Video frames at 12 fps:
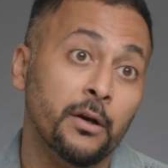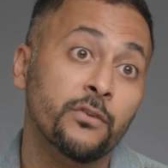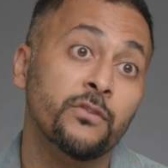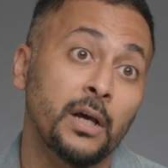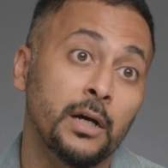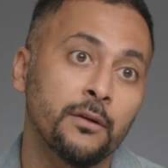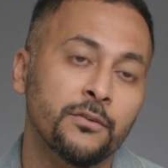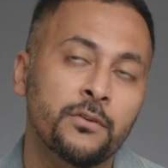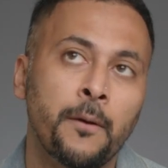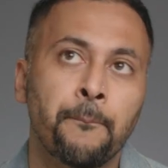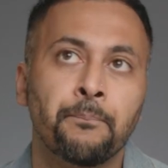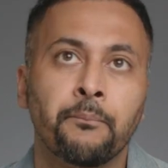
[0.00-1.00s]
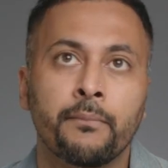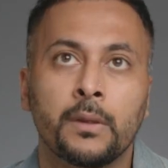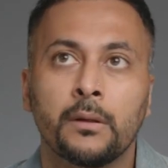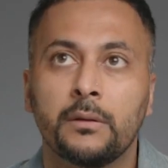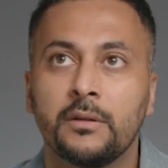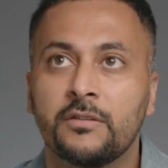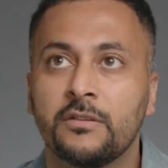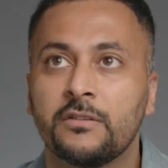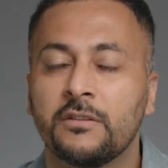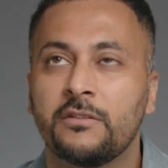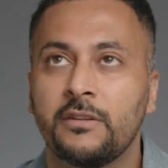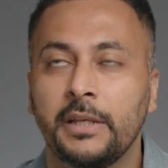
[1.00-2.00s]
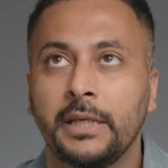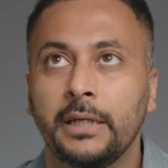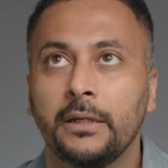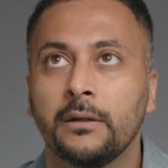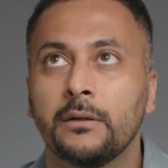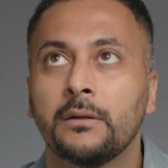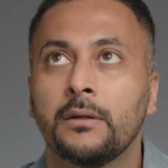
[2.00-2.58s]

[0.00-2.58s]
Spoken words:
ourselves. This is a city